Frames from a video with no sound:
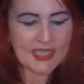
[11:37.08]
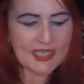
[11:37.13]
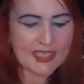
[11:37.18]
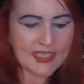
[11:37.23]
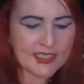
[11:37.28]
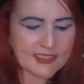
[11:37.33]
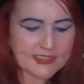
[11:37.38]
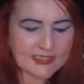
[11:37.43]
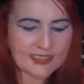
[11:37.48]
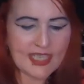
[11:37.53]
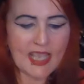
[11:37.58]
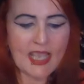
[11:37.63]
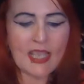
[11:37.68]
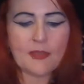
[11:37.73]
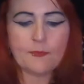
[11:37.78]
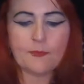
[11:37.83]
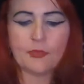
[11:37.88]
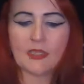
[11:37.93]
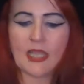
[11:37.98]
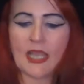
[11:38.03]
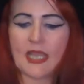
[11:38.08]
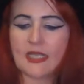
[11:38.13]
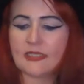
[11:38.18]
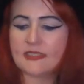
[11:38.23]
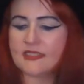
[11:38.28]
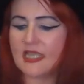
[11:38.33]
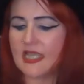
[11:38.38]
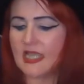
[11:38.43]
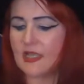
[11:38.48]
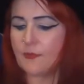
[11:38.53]
is get a black
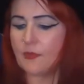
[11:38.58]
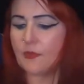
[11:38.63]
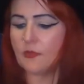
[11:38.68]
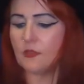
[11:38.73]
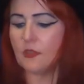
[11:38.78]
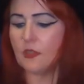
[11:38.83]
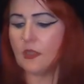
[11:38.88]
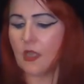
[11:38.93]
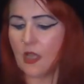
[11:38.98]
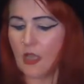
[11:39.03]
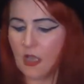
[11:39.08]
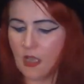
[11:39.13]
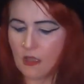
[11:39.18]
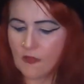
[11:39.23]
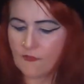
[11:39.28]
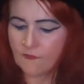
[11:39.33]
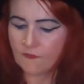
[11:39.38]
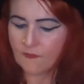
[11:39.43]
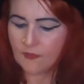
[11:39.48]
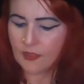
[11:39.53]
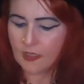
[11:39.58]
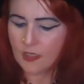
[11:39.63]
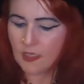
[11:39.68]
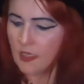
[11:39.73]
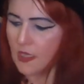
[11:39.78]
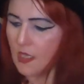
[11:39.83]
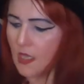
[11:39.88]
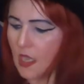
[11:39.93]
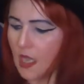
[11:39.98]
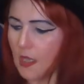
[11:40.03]

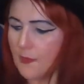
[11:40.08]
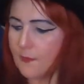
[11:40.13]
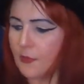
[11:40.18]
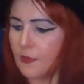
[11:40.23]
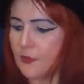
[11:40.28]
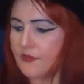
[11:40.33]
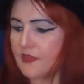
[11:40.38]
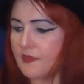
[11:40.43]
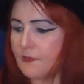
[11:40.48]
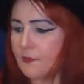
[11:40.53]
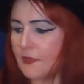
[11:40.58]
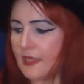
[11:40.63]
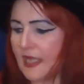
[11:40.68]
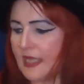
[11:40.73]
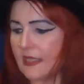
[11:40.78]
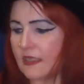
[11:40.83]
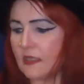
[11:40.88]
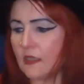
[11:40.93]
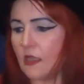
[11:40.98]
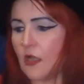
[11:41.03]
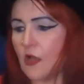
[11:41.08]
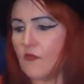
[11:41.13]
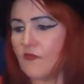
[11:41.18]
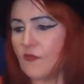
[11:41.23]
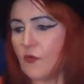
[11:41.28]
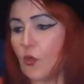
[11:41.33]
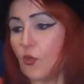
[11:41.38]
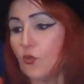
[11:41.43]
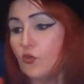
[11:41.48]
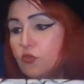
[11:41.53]
tablecloth and put the black
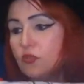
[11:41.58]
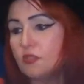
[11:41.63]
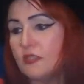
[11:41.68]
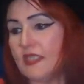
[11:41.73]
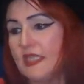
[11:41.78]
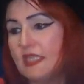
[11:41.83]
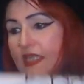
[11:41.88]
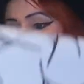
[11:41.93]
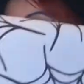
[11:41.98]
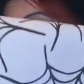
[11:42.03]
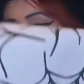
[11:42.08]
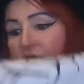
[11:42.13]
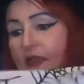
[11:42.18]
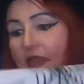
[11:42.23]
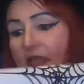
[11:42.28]
cloth underneath